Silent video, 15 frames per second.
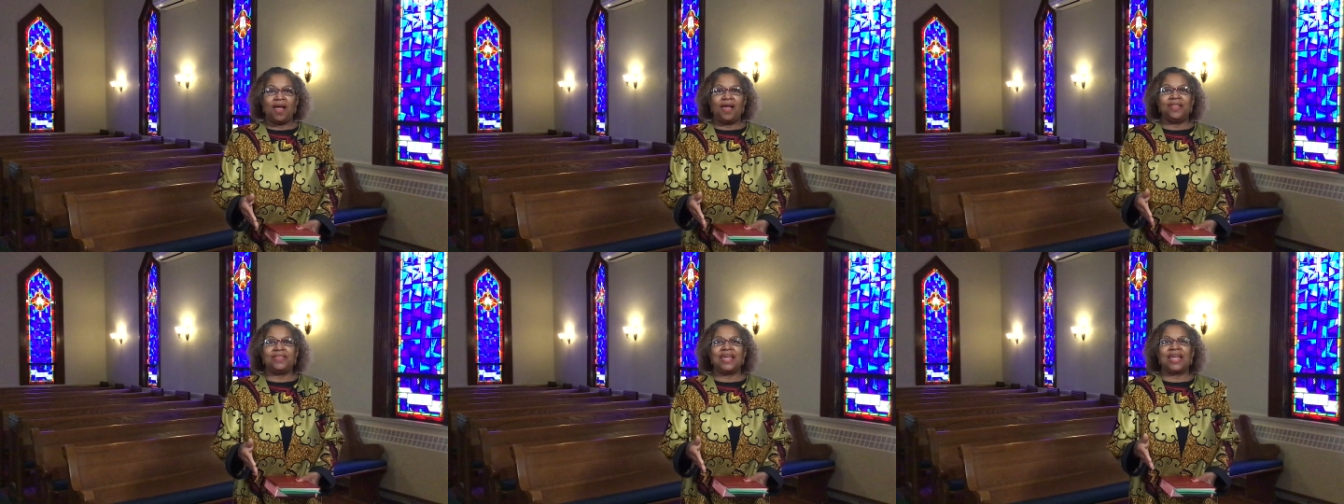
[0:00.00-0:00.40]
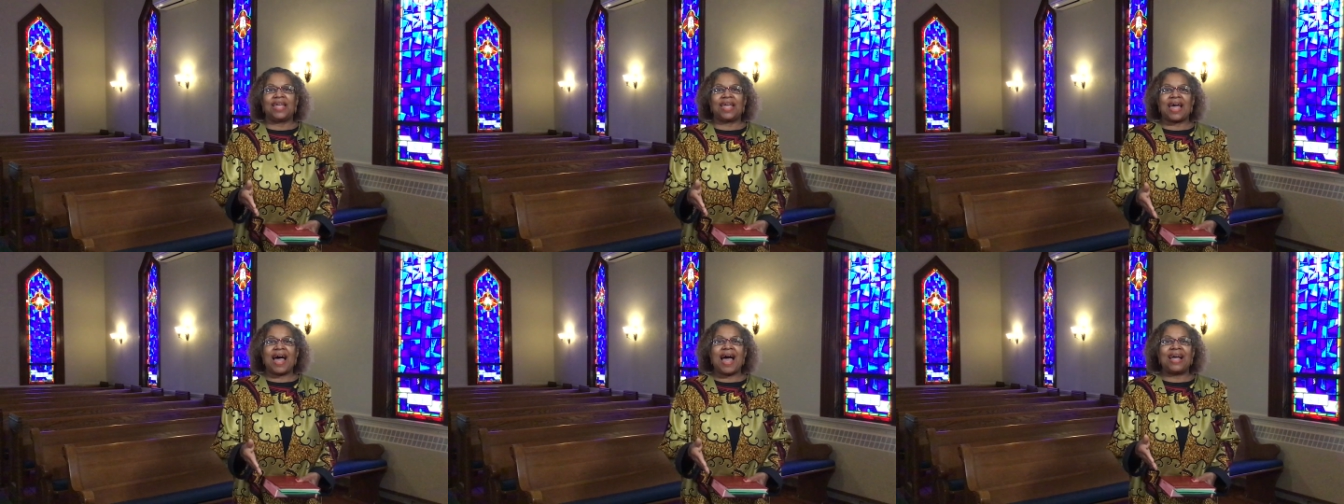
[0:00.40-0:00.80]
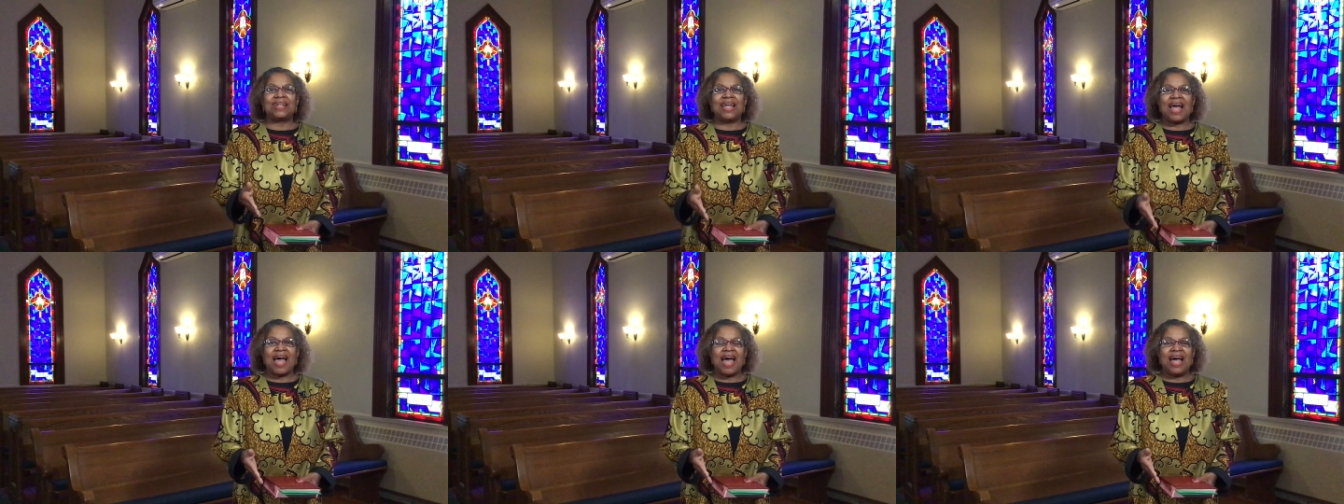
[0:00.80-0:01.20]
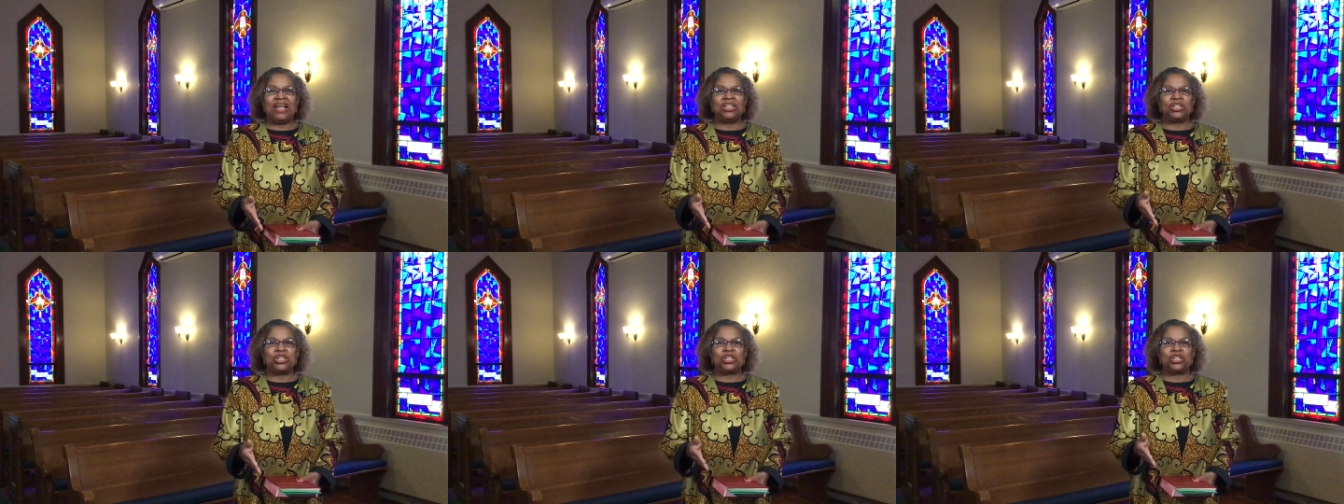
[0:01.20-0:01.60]
and that God
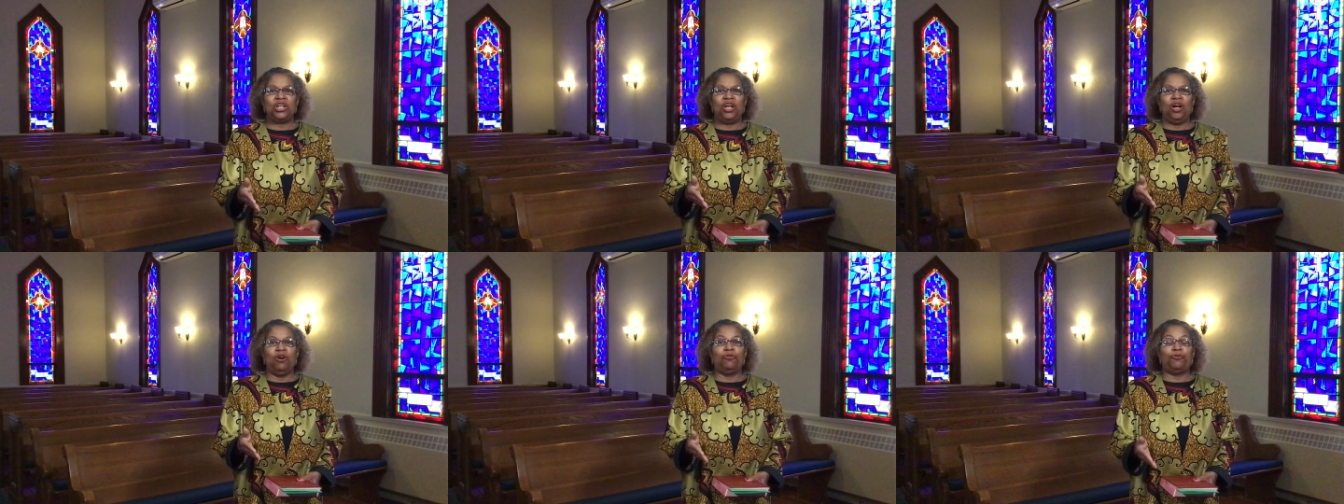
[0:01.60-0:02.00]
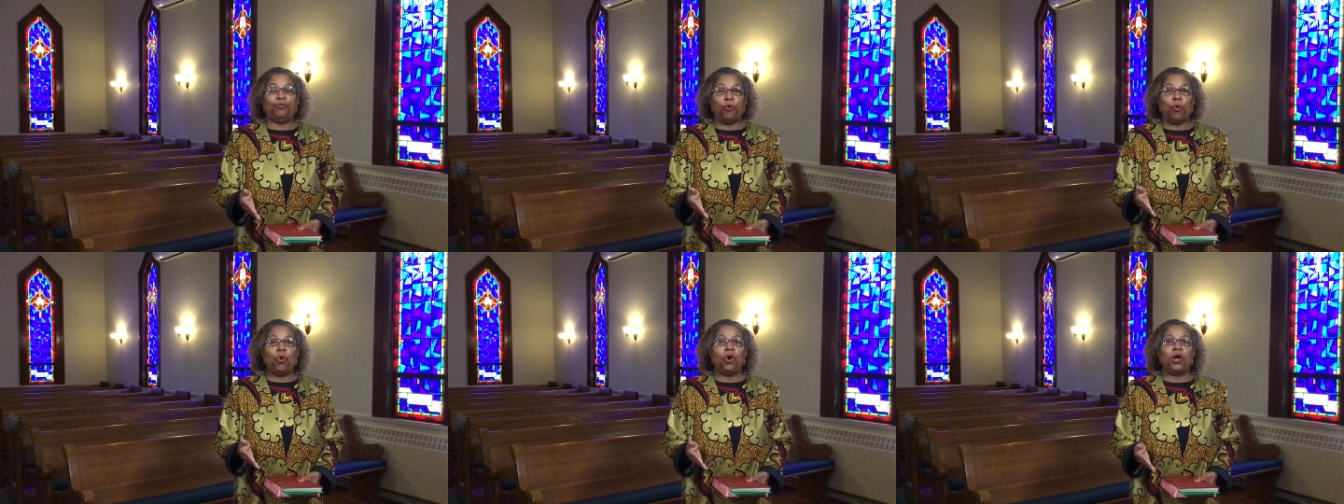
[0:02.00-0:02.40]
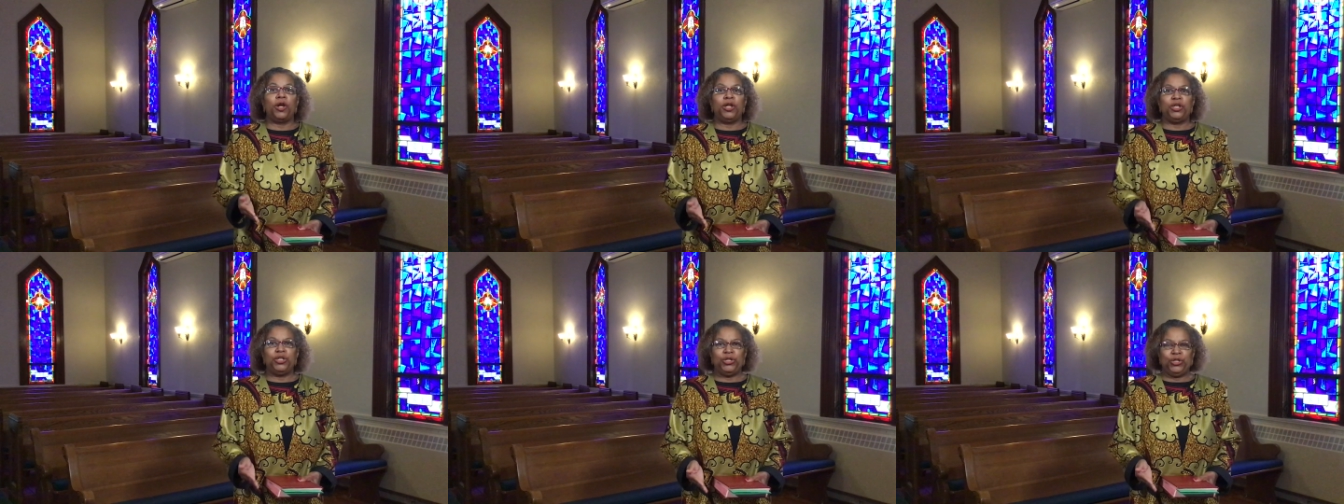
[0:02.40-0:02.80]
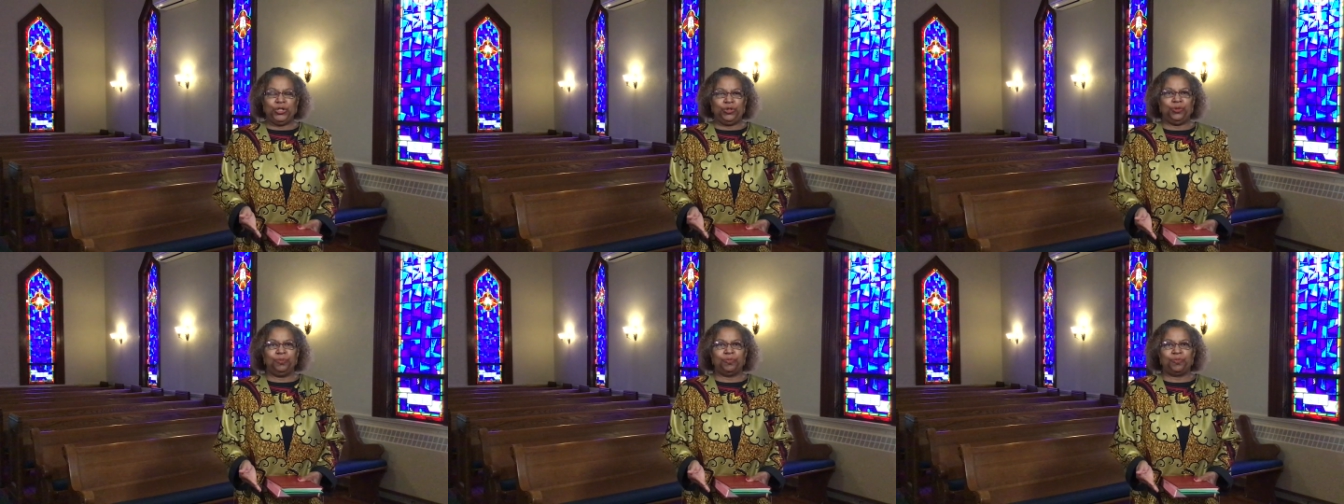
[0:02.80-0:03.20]
has for
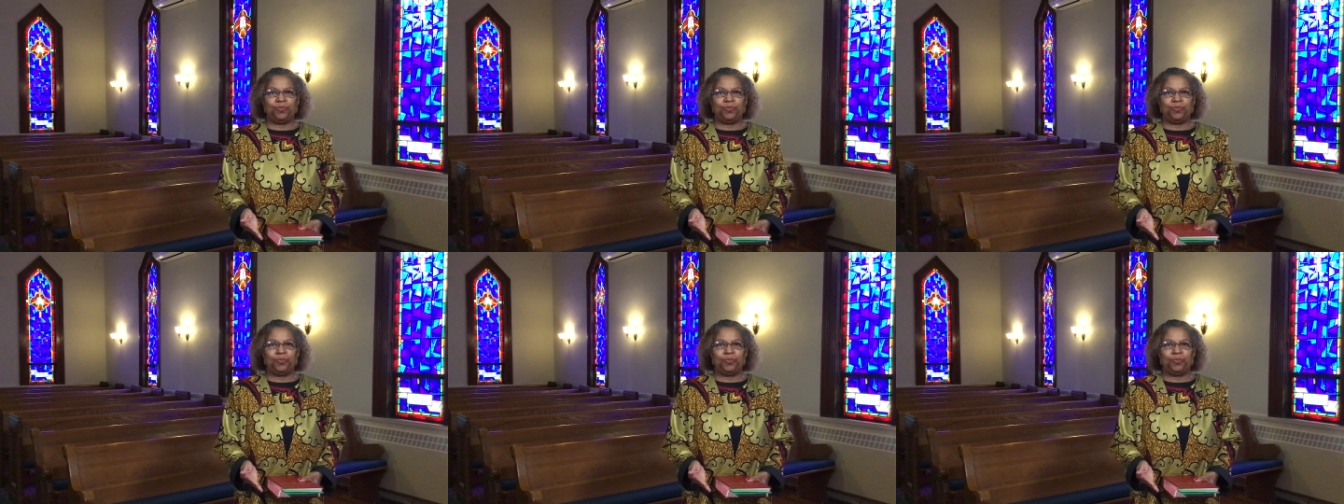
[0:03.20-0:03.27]
you.